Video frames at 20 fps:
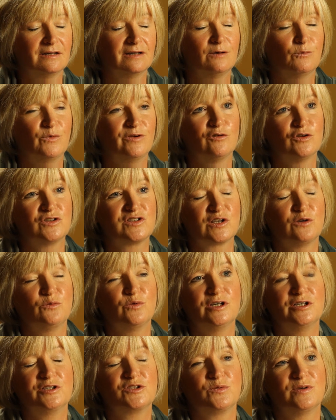We also
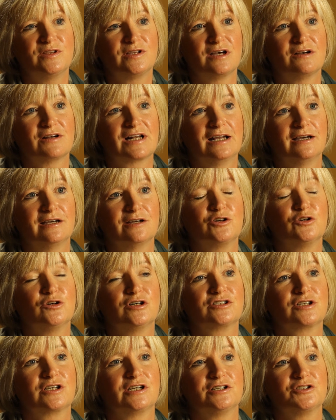worked with our client
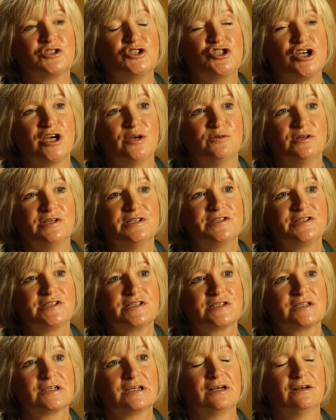Carter
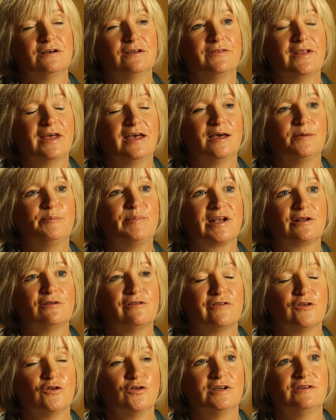Jonas on their
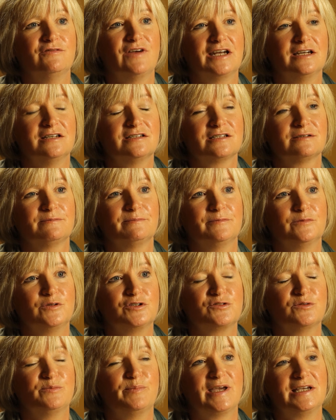Pedalthon event,
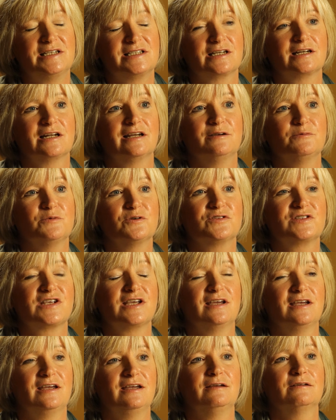which basically was
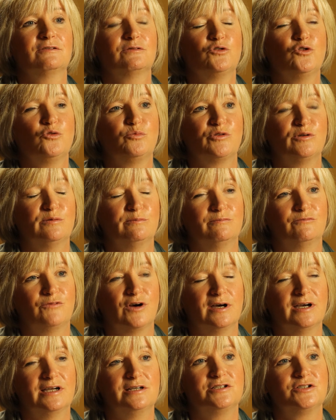a corporate
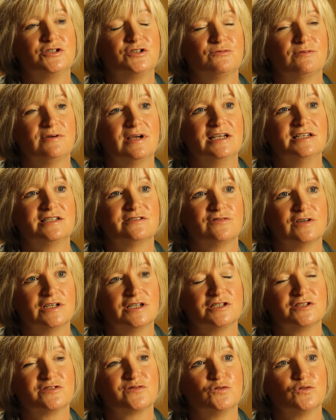ride to raise
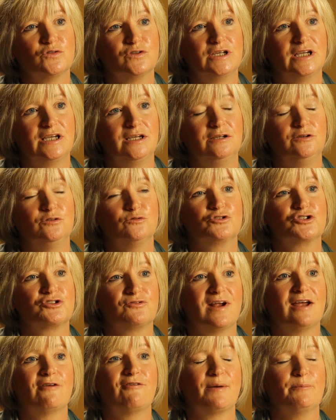funds for the Yorkshire
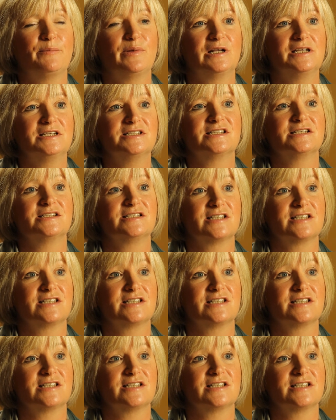Air Ambulance and